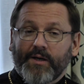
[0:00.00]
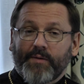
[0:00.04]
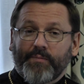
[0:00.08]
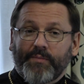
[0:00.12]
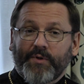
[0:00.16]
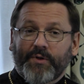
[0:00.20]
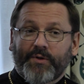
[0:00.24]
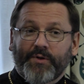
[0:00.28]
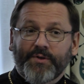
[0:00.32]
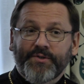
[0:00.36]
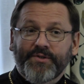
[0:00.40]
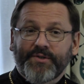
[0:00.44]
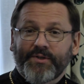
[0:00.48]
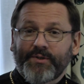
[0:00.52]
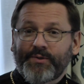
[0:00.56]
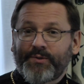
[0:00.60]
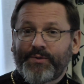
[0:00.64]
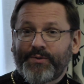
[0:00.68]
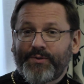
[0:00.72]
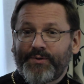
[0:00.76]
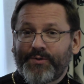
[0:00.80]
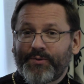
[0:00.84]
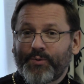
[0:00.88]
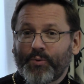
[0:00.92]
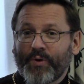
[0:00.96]
Because
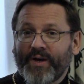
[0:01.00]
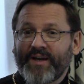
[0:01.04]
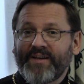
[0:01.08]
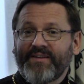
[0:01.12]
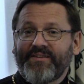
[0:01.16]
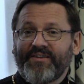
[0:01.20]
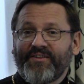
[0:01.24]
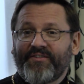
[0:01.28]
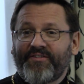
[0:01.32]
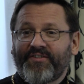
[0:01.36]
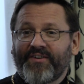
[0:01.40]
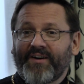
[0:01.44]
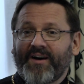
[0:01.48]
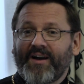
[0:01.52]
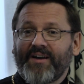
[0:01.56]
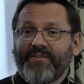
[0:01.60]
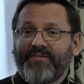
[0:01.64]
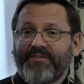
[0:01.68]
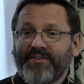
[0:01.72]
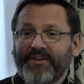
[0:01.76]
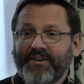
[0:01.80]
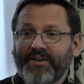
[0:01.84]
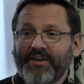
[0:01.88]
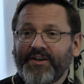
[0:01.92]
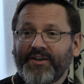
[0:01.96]

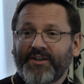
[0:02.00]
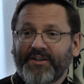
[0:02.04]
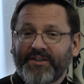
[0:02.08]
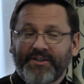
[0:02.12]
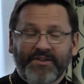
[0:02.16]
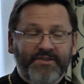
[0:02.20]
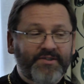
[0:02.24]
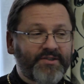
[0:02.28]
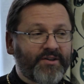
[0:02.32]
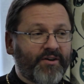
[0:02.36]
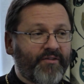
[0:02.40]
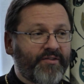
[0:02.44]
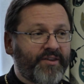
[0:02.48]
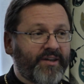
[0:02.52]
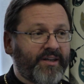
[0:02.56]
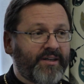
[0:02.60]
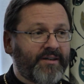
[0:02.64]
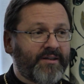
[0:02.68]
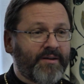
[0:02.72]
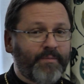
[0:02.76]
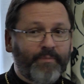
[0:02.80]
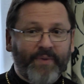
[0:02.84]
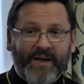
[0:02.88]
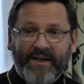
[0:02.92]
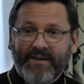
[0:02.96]
25 years of the
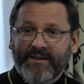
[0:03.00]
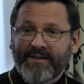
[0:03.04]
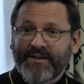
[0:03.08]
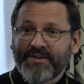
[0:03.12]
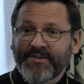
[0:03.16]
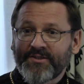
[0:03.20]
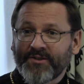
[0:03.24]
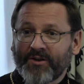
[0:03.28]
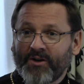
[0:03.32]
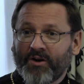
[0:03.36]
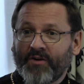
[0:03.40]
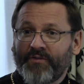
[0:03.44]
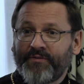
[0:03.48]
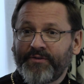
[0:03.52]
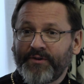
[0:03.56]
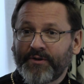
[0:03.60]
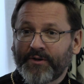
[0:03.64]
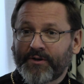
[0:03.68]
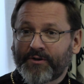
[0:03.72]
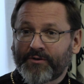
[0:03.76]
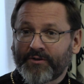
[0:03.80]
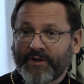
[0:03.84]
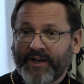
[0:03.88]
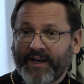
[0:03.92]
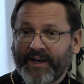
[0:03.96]
independence of
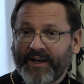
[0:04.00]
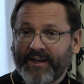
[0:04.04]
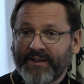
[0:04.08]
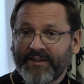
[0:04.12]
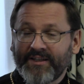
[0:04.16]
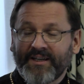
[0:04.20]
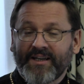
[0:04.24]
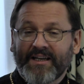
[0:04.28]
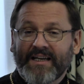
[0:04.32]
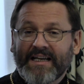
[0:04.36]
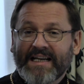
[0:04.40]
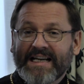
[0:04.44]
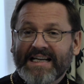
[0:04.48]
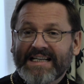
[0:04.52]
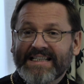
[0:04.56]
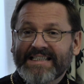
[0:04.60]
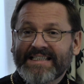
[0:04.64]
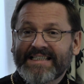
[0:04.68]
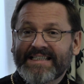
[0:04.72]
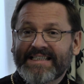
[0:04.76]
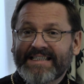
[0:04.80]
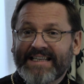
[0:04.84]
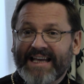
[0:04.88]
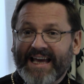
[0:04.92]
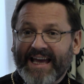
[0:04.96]
Ukraine,
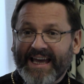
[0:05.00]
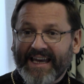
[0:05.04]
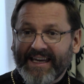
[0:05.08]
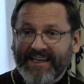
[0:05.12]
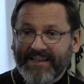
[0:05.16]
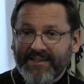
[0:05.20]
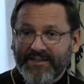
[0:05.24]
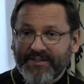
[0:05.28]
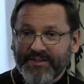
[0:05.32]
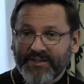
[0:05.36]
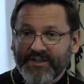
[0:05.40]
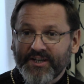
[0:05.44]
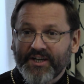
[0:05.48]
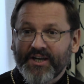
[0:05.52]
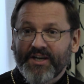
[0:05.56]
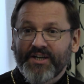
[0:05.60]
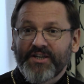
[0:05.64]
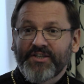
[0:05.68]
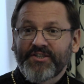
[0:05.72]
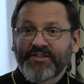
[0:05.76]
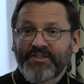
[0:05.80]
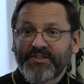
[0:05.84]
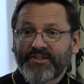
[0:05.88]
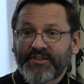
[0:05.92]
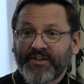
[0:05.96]
state
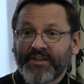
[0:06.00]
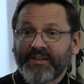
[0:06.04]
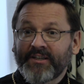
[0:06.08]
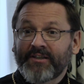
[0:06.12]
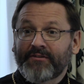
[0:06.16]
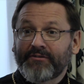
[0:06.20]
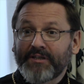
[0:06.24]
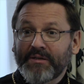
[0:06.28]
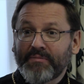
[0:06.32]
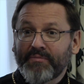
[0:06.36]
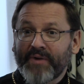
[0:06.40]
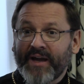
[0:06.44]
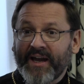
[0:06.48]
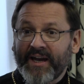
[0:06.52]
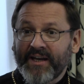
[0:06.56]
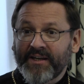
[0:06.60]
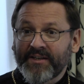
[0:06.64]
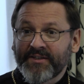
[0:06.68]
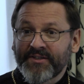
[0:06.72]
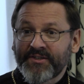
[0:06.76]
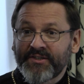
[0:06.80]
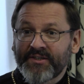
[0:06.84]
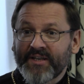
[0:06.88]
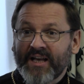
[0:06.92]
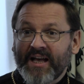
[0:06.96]
still
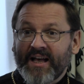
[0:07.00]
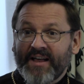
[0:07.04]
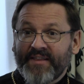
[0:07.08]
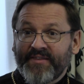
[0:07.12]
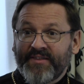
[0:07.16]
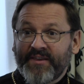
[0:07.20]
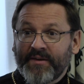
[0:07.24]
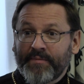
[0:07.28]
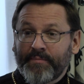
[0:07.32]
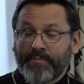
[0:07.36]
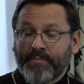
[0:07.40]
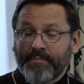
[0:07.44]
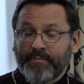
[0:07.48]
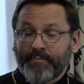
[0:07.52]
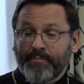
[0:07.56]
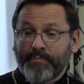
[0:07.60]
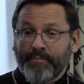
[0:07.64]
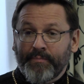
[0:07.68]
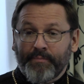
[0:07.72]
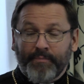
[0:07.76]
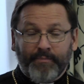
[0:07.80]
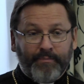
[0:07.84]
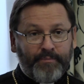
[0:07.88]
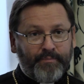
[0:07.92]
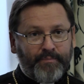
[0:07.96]
remains the
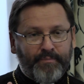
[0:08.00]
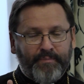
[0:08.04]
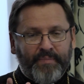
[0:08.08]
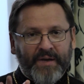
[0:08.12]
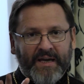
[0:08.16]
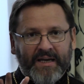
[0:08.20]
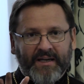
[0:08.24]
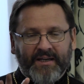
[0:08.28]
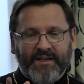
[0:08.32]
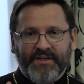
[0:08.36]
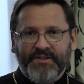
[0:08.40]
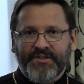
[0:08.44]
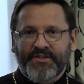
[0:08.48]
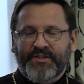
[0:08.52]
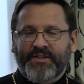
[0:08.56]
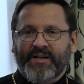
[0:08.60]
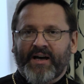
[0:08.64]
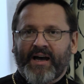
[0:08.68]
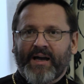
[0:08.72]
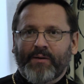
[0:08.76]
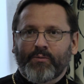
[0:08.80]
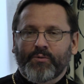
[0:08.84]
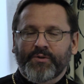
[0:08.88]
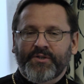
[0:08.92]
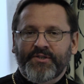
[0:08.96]
biggest,
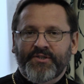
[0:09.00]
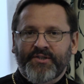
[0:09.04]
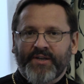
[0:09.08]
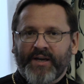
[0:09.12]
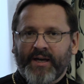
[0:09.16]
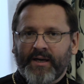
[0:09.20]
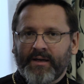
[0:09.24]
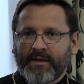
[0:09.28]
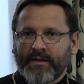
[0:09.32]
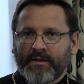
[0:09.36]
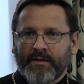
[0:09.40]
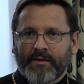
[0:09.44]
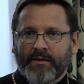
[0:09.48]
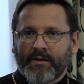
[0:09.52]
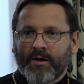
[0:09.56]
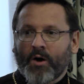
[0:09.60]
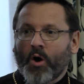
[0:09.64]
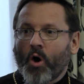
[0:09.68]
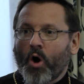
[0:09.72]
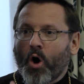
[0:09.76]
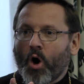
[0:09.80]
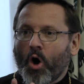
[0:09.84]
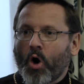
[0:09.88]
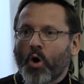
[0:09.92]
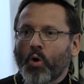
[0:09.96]
I would say,
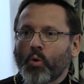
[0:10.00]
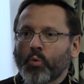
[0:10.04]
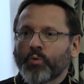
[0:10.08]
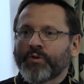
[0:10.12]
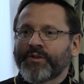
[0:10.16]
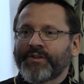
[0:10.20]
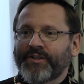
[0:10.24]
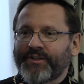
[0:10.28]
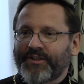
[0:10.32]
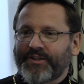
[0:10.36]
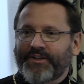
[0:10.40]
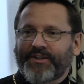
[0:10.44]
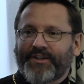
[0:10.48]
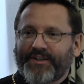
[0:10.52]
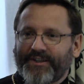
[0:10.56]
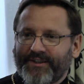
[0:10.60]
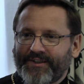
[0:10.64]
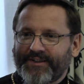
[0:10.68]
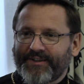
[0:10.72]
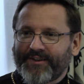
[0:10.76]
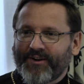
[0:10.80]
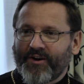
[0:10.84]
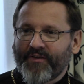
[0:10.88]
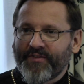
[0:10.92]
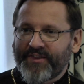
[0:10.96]

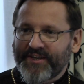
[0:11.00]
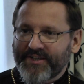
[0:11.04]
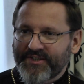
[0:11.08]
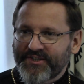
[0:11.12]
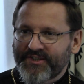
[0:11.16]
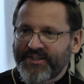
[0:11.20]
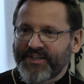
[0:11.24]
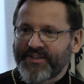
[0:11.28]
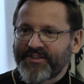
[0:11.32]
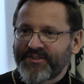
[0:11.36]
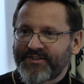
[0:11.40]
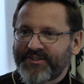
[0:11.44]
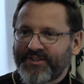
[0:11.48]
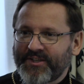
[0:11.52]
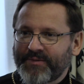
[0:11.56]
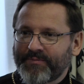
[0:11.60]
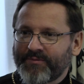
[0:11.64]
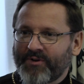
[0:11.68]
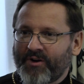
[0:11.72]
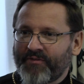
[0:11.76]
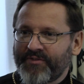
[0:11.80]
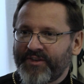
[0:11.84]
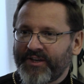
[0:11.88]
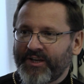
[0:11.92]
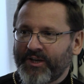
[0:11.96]
owner of the system
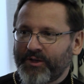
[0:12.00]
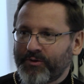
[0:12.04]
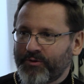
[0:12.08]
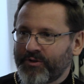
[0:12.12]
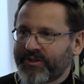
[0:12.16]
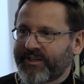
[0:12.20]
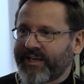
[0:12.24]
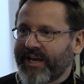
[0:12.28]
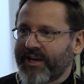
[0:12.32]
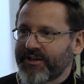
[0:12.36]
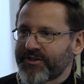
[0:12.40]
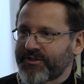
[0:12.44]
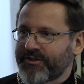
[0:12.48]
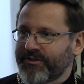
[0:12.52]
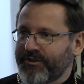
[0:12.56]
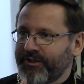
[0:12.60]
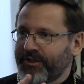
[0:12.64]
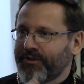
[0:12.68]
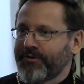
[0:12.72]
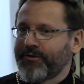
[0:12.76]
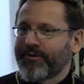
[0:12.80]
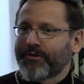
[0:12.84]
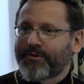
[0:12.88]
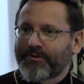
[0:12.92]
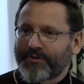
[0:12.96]
of the education
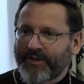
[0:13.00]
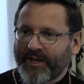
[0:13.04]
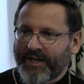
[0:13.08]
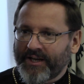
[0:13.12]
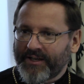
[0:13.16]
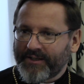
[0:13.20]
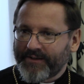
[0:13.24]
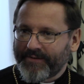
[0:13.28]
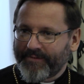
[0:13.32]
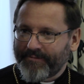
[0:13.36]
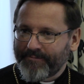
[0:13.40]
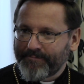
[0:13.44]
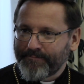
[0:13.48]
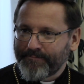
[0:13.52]
in Ukraine.